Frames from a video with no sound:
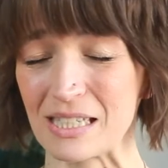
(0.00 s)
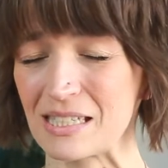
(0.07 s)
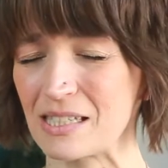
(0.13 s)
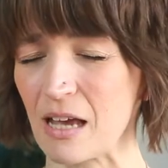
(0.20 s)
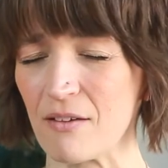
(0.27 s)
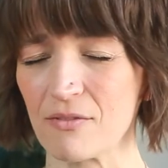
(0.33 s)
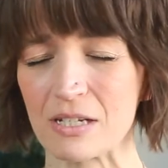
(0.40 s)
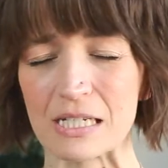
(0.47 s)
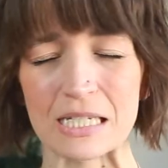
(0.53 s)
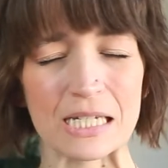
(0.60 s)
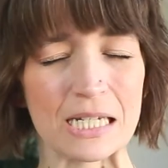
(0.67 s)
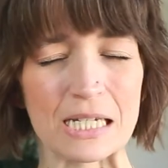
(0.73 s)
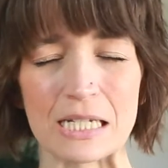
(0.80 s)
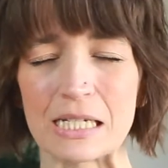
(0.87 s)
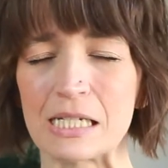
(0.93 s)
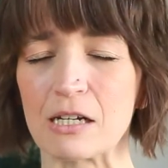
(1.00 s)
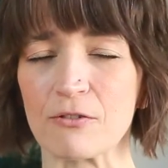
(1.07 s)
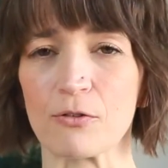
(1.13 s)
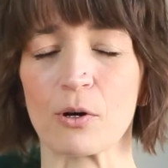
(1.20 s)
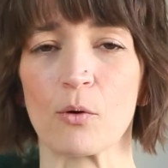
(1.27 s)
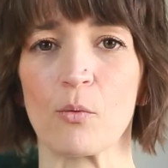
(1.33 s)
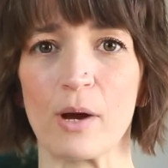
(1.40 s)
17
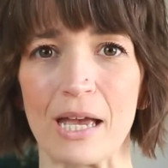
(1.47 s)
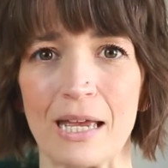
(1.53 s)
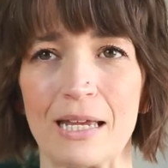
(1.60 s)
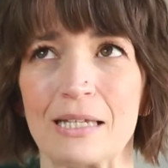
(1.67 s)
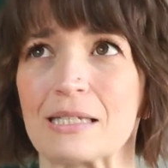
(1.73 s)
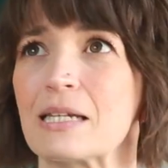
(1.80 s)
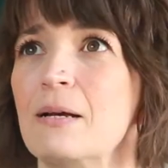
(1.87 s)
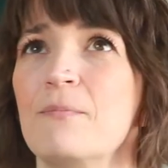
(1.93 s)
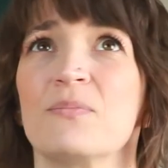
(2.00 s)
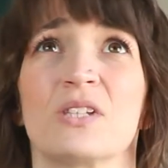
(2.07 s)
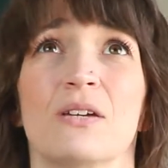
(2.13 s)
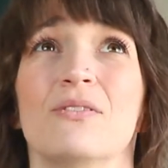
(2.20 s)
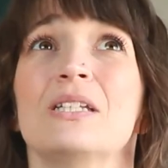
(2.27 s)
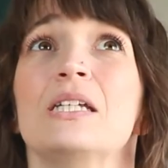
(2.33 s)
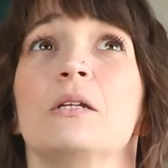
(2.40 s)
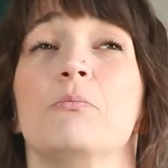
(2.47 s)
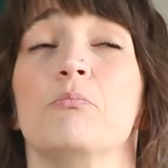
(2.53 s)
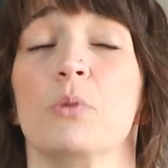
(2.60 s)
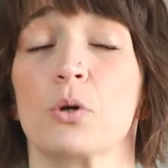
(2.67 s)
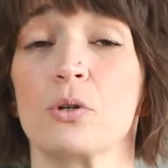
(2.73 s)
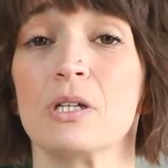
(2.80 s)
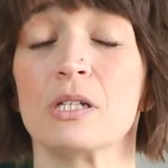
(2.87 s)
different ways, 17
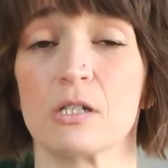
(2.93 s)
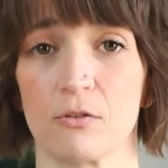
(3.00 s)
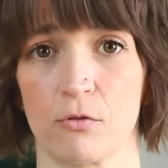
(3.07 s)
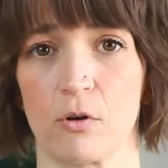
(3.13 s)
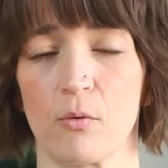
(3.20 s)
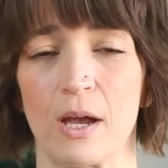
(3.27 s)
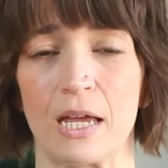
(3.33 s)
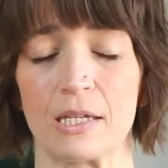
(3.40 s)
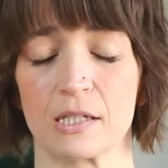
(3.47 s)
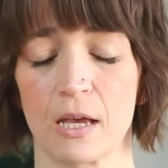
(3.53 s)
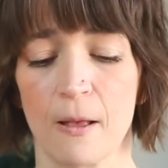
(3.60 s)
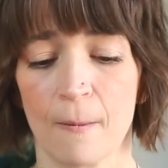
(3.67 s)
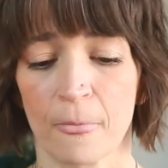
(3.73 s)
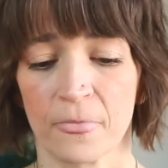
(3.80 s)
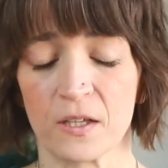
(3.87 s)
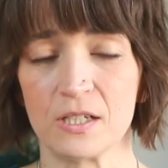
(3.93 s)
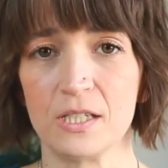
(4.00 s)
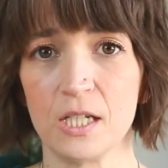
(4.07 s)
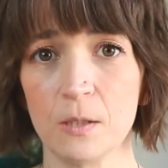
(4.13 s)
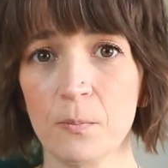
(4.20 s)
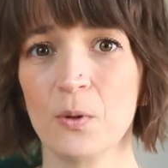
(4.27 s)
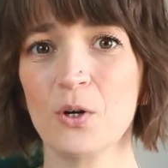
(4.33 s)
million different ways. The
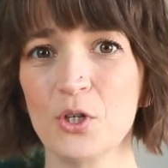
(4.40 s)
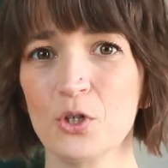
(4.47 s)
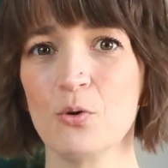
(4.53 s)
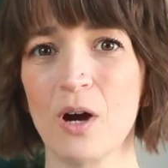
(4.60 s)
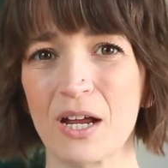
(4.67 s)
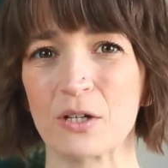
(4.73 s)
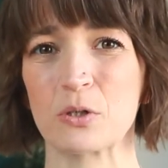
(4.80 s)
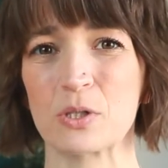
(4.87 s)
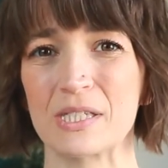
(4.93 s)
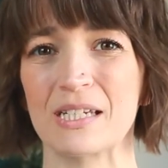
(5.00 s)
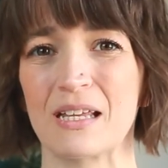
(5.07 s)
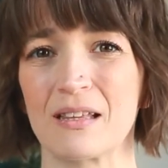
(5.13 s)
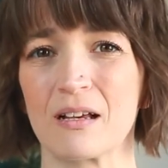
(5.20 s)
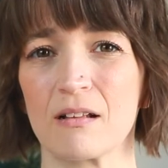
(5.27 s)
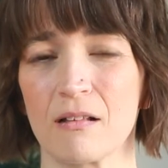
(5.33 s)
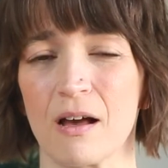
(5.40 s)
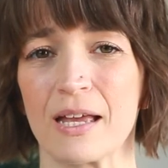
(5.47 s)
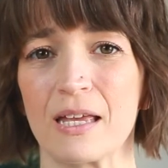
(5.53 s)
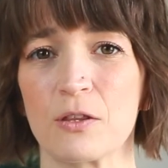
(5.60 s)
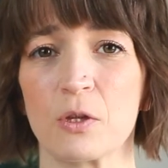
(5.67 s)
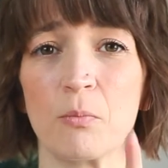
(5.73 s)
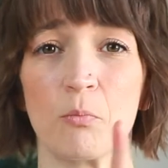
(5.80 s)
deeper you understand the
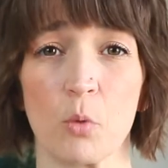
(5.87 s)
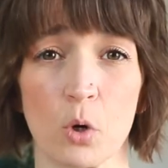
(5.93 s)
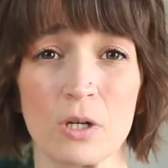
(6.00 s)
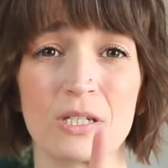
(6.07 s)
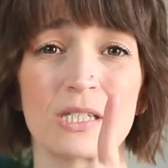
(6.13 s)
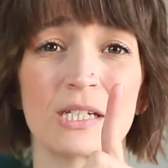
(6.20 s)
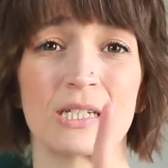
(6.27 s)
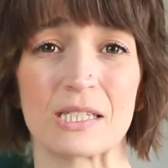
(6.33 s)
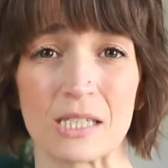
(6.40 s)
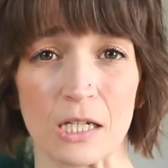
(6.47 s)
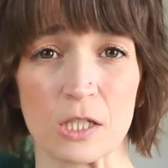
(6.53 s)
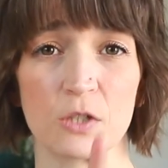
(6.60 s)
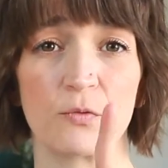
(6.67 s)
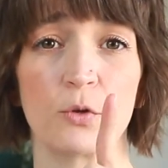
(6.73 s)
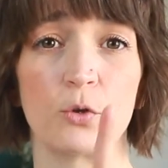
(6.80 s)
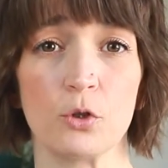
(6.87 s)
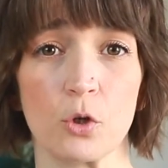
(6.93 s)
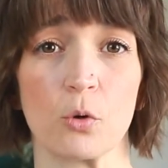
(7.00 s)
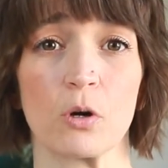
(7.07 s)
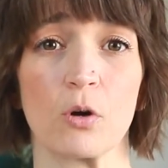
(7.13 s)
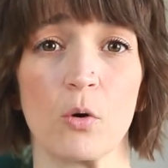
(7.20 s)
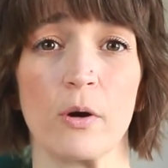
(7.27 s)
client, the more successful
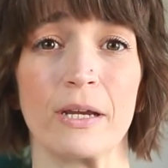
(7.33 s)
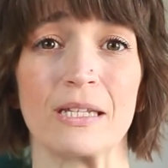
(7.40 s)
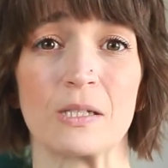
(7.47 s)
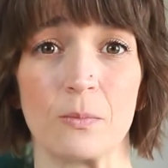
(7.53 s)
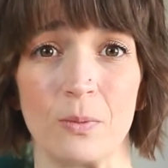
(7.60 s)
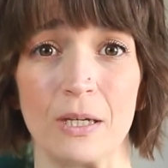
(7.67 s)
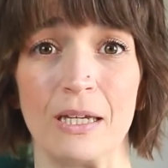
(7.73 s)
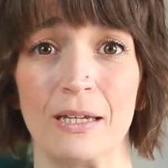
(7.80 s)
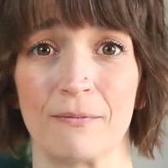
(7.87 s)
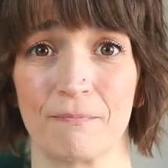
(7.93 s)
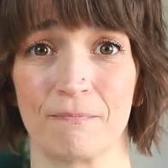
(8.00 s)
you're going to be.